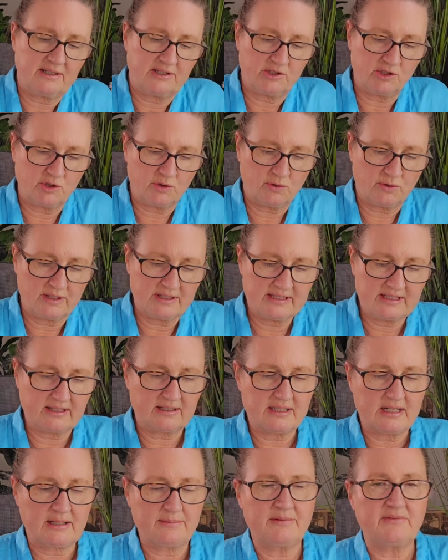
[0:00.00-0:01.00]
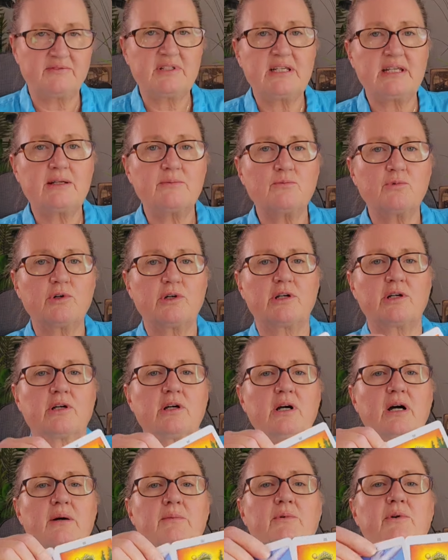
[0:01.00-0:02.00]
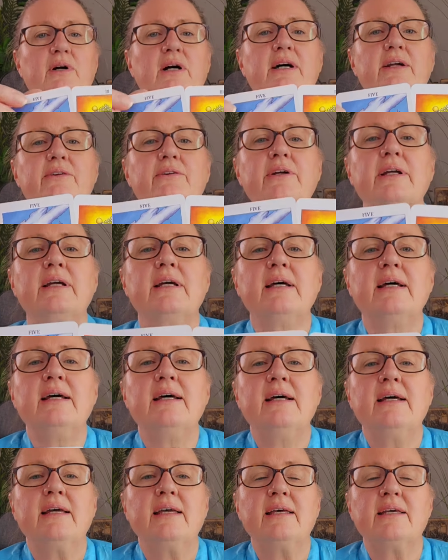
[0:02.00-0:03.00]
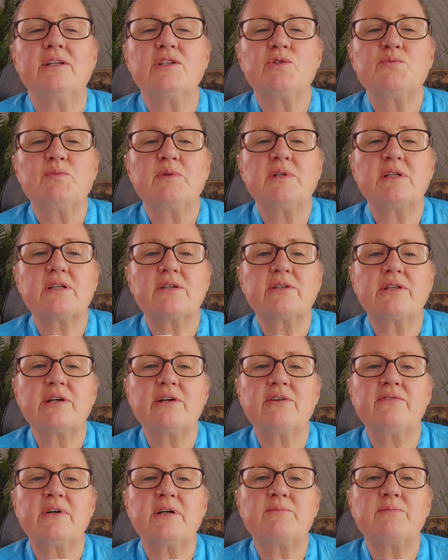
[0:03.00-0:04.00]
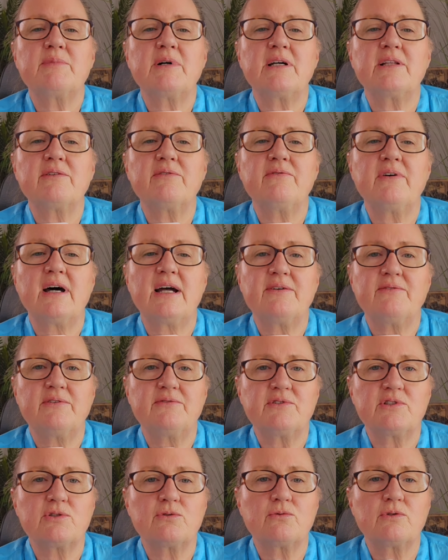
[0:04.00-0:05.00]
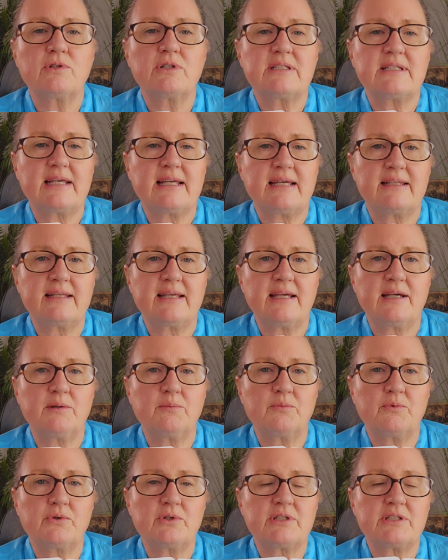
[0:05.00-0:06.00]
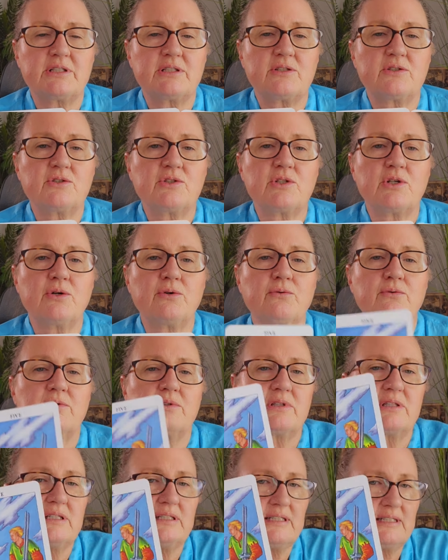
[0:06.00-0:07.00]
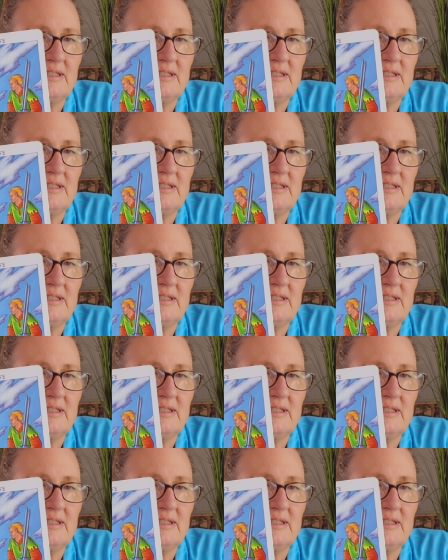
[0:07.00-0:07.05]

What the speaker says: enjoying that type of teamwork and camaraderie, it is being clarified by the 5 of Swords and the Empress. So this